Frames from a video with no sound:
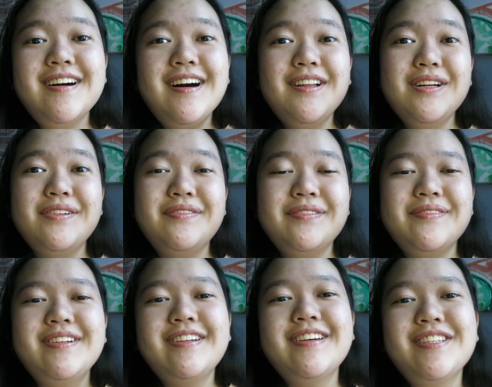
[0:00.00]
Hello
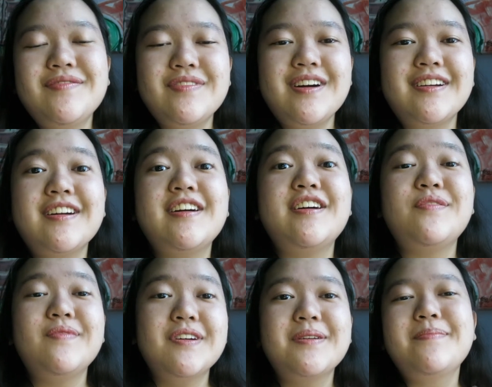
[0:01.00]
everyone, it's Veronica
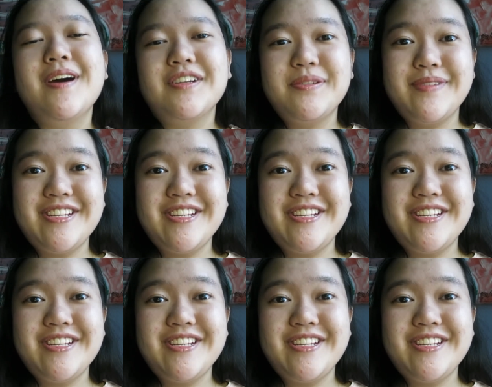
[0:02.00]
and welcome back to my